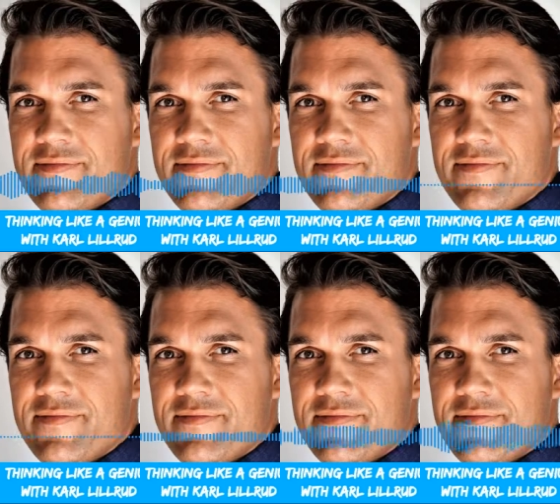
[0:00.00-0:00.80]
a
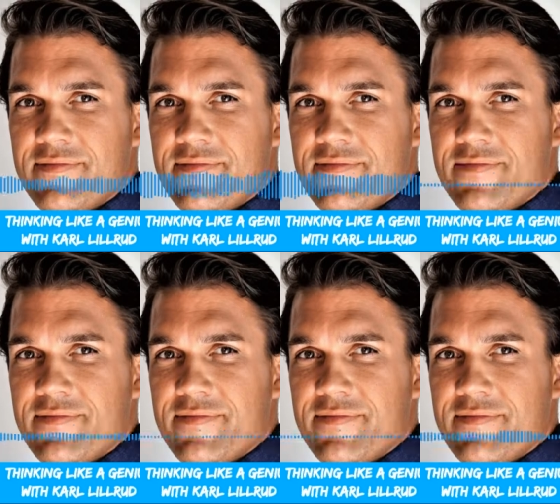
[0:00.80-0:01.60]
a,
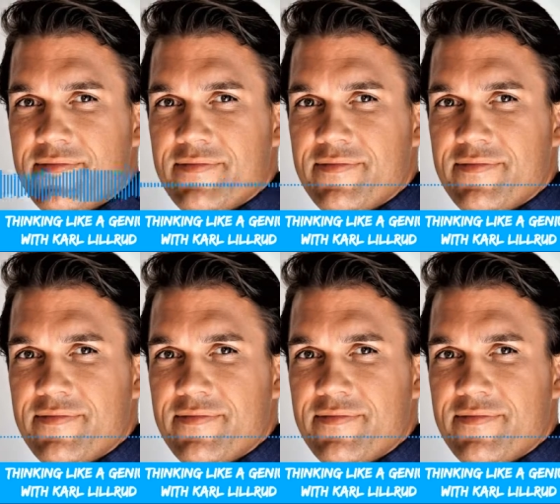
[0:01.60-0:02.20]
a problem.